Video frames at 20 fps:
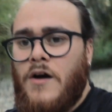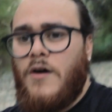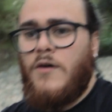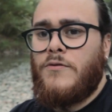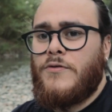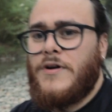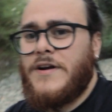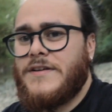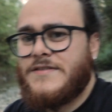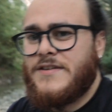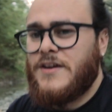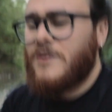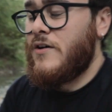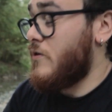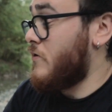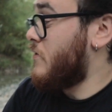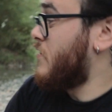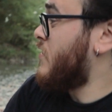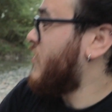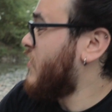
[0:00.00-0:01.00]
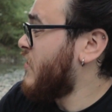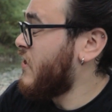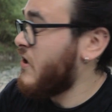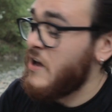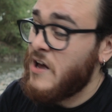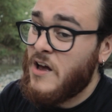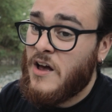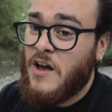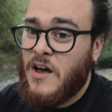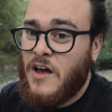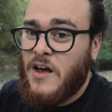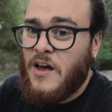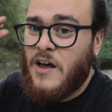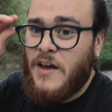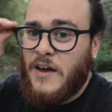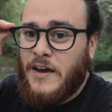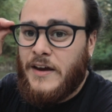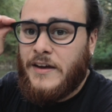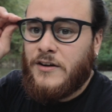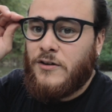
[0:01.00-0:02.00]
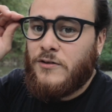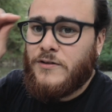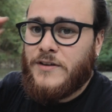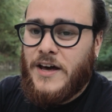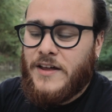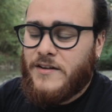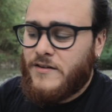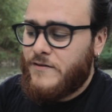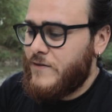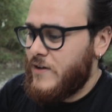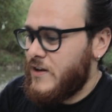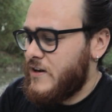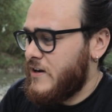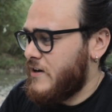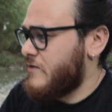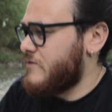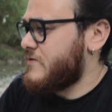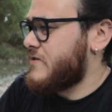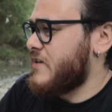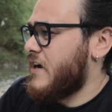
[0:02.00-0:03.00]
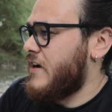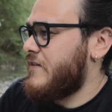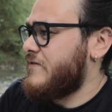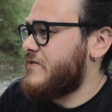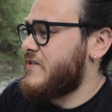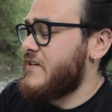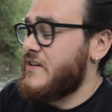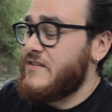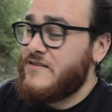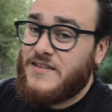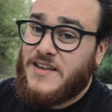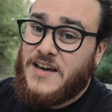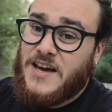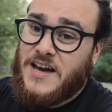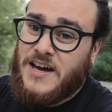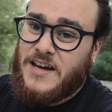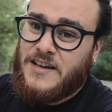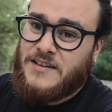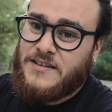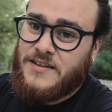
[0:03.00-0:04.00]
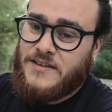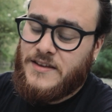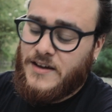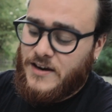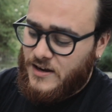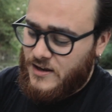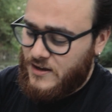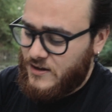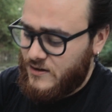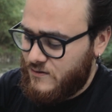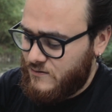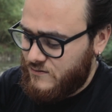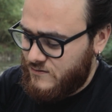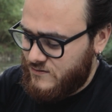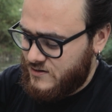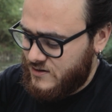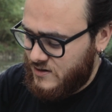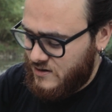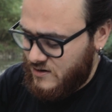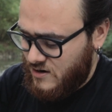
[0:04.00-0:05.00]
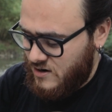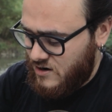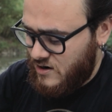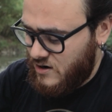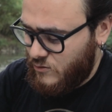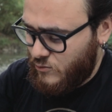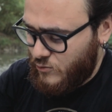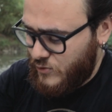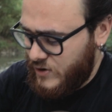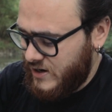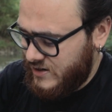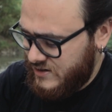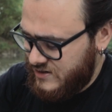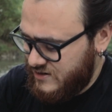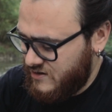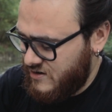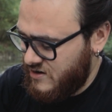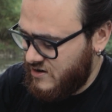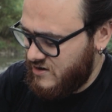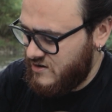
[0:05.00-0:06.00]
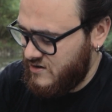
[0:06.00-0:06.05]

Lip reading: Alright, so in all the other videos I've seen that they use a whisk.